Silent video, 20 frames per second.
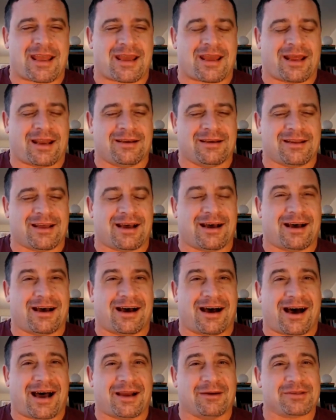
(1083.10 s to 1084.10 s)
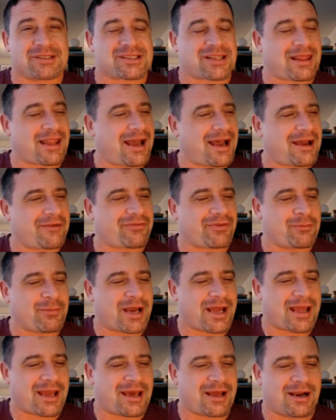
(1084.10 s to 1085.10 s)
and I was laughing
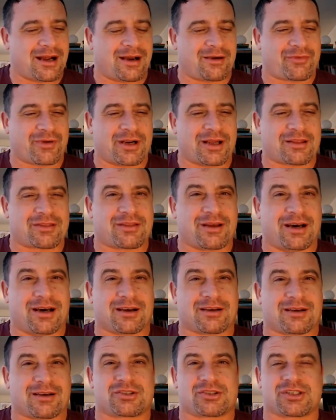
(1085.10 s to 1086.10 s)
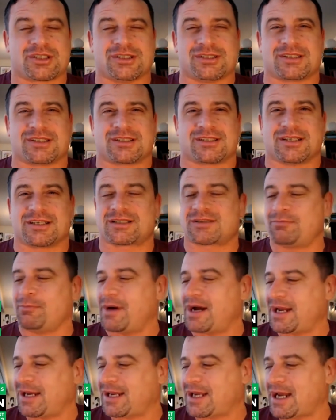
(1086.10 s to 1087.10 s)
my head off, and I thought, Jesus, this
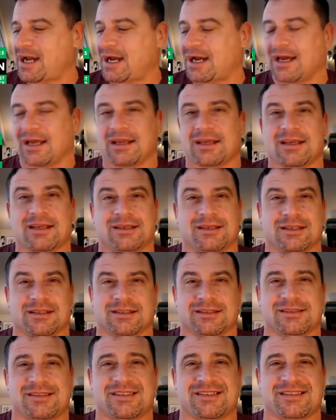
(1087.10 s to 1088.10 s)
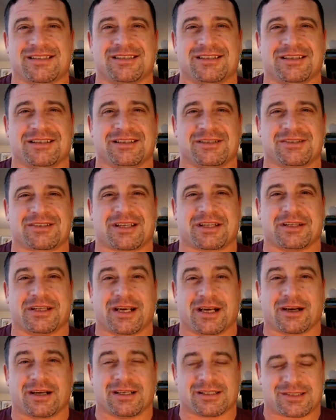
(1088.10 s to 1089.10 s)
Mike guy is
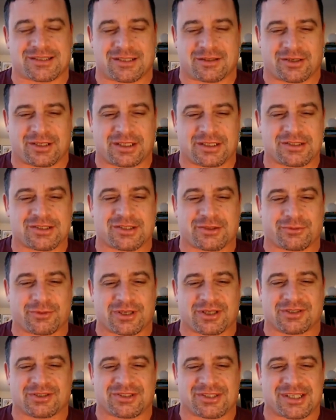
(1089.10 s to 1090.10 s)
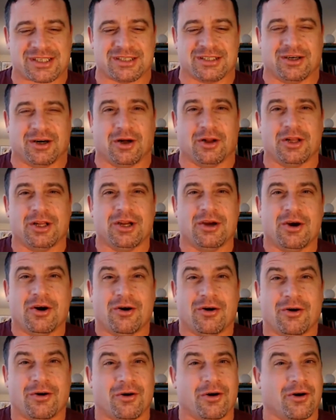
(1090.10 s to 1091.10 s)
hilarious. Either he's the real deal,
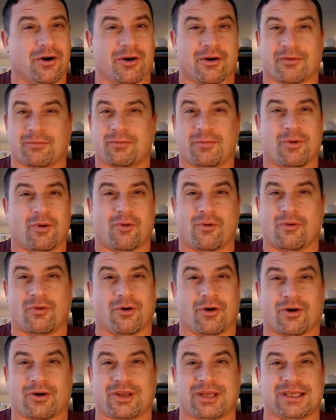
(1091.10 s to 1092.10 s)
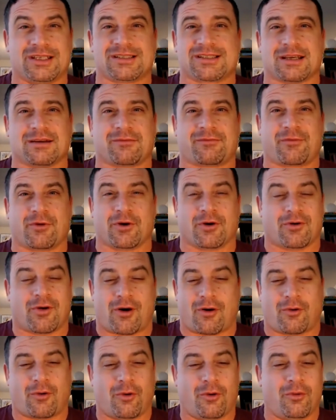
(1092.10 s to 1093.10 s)
or he's in for
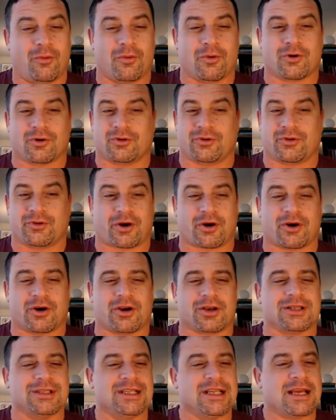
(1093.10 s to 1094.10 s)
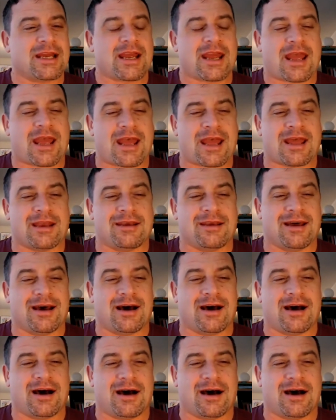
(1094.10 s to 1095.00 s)
a whole world of hurt. And